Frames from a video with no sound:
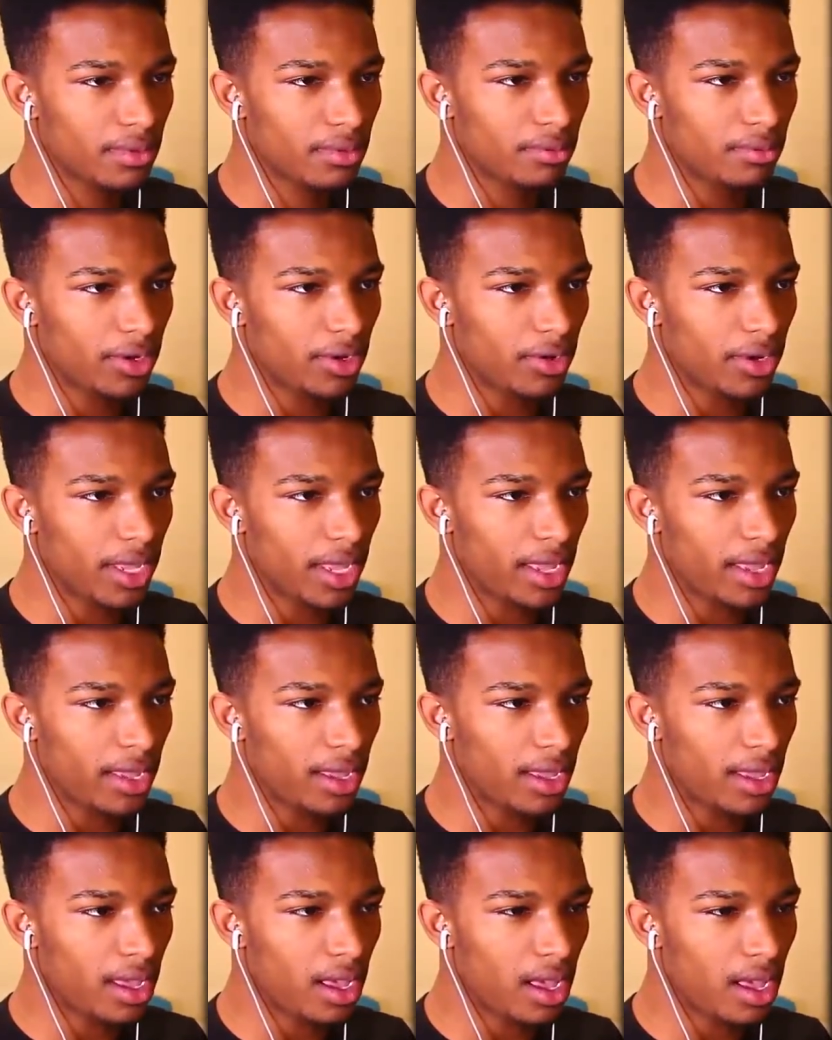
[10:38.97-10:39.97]
But okay,
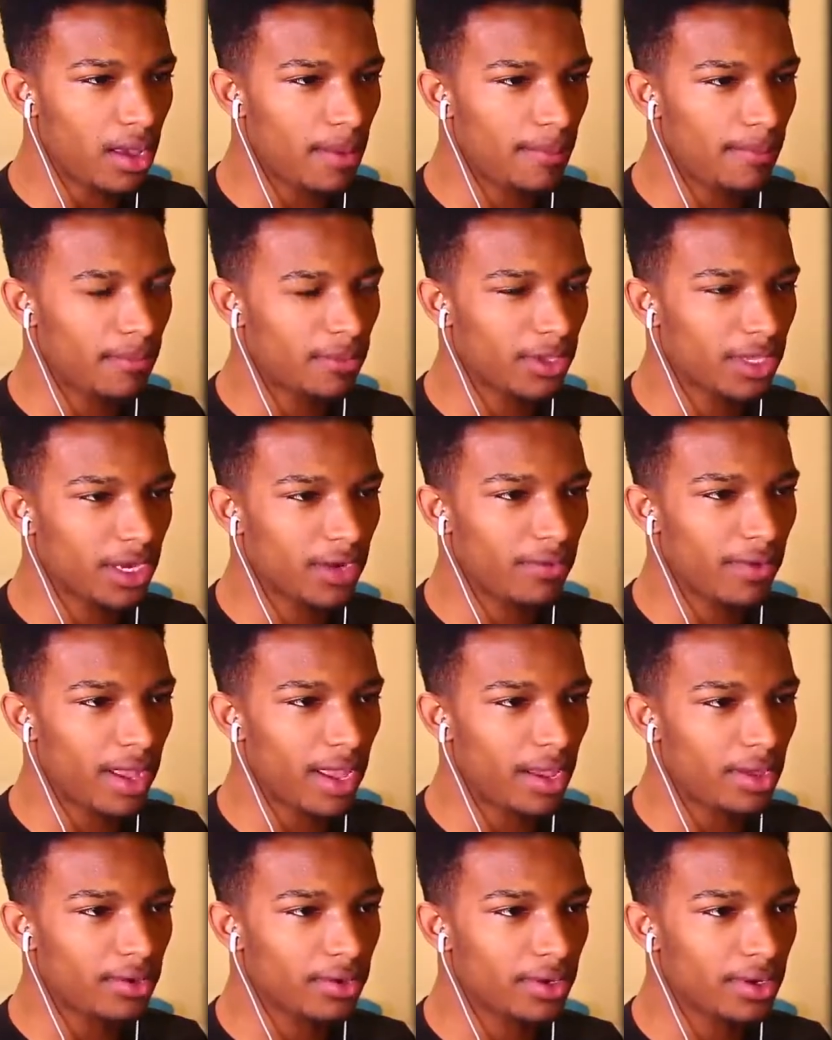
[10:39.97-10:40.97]
um, looking
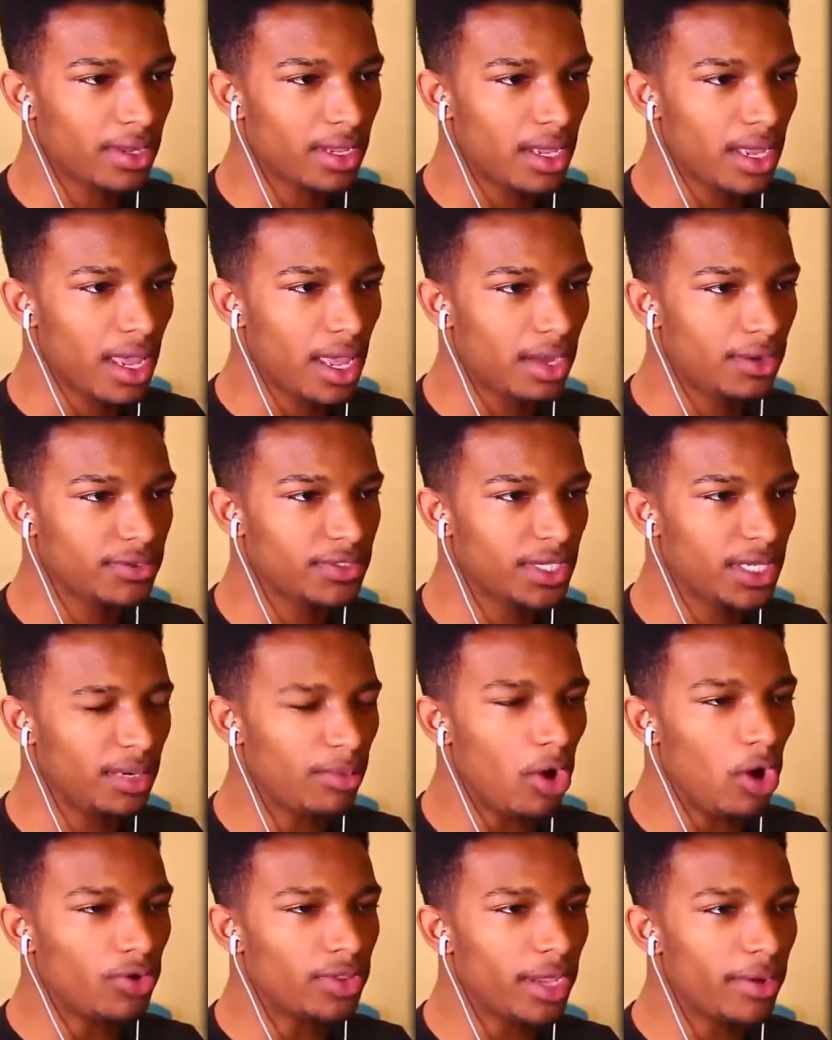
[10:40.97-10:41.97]
around, I don't see any.
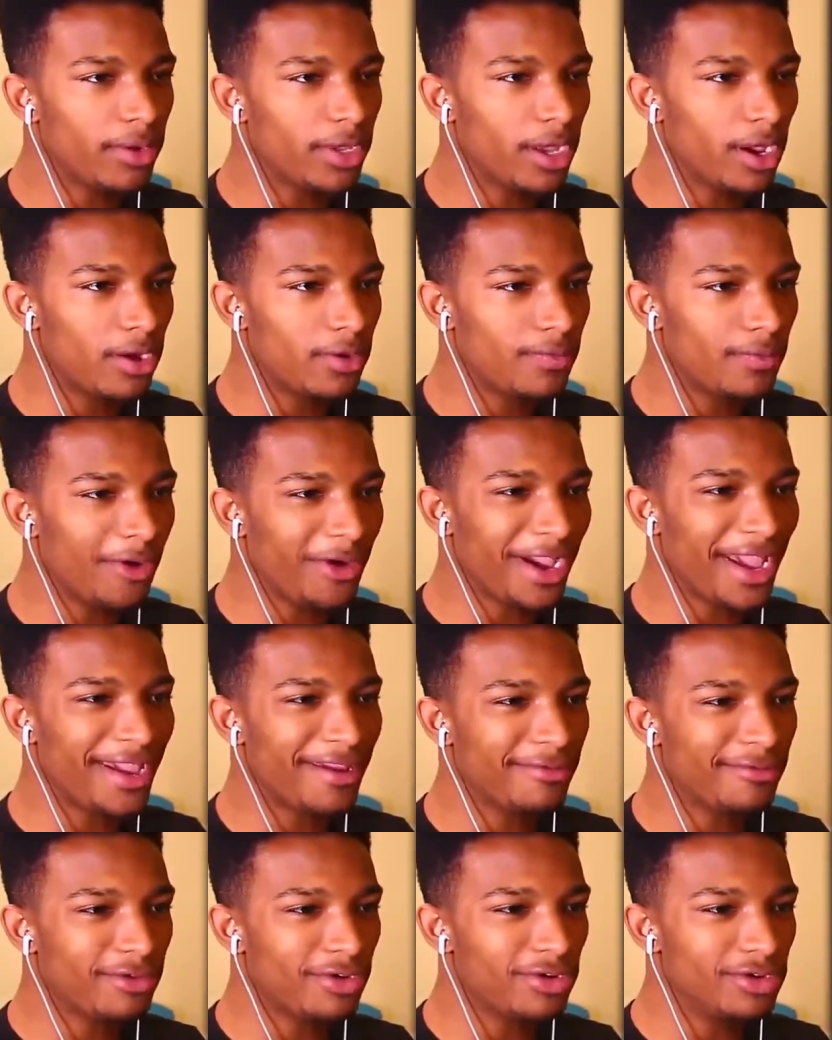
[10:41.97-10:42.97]
Oh, there you go.
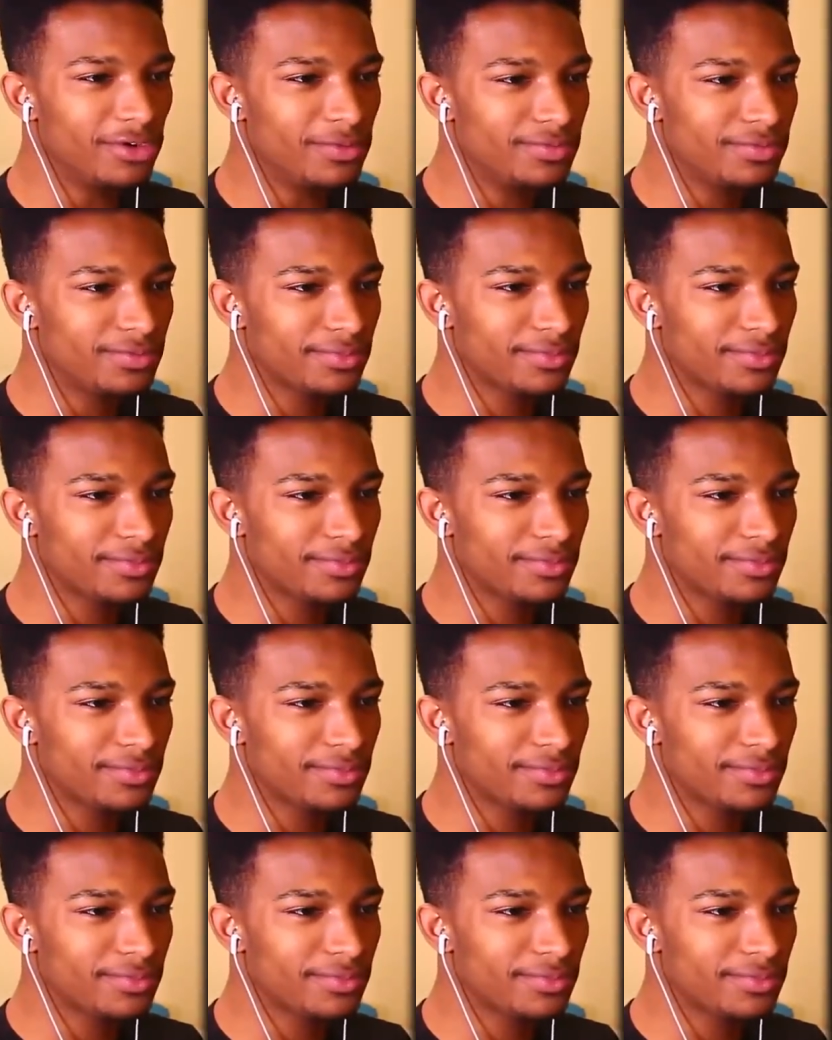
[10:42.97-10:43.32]
Okay, cool.